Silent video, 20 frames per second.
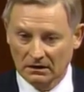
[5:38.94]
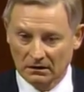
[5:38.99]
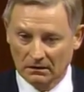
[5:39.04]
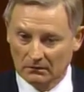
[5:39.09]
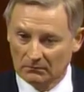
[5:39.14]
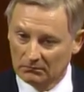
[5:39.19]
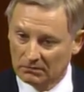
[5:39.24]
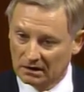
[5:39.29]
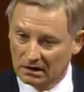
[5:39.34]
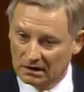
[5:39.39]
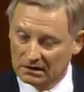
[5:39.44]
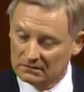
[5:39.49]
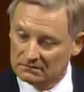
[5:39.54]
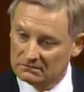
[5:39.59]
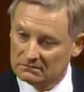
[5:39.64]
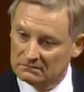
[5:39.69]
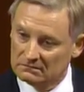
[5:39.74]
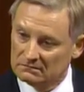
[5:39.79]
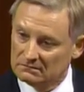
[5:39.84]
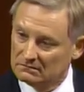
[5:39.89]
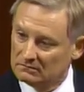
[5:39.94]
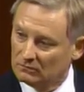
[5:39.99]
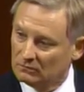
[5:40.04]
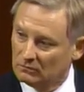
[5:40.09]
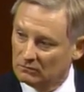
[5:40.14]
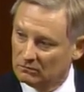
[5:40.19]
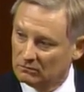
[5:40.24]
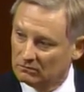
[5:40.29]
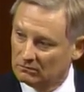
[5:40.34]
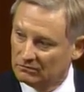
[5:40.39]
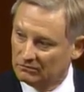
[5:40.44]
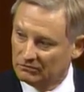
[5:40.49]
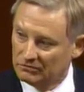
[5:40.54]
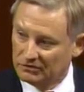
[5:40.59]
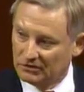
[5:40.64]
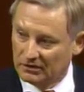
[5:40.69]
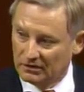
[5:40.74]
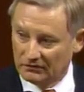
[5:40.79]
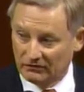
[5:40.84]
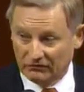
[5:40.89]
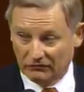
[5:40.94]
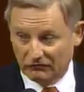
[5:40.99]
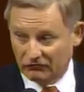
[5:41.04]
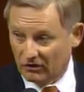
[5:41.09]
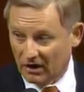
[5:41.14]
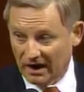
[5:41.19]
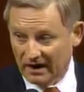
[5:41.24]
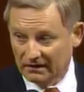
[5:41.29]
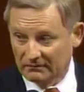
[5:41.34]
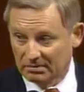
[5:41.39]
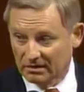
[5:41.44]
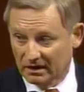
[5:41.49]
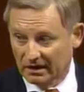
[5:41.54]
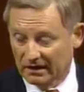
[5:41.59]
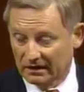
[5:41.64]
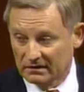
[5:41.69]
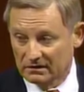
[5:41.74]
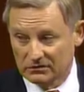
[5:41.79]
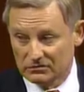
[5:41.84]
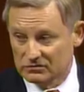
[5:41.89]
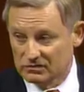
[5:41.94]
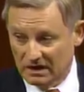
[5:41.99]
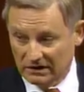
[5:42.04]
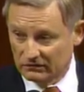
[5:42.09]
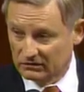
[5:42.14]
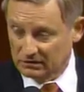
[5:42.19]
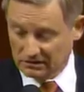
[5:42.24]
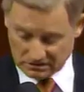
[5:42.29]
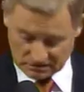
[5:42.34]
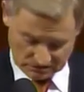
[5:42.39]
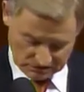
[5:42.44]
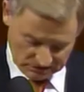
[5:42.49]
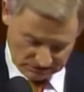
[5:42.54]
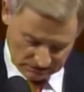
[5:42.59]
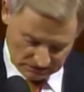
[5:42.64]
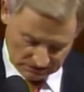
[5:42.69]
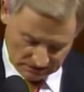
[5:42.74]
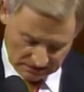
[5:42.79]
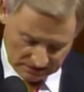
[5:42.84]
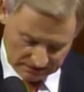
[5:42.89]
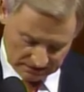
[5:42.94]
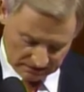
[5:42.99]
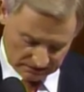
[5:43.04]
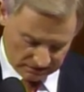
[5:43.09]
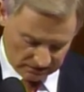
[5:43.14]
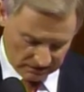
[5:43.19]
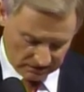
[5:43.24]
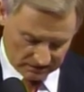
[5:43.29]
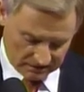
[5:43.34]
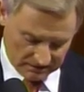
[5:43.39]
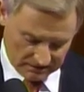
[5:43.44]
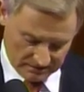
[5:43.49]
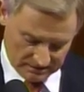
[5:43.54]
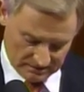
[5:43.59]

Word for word: But the Frank plan is never going to see the light of day.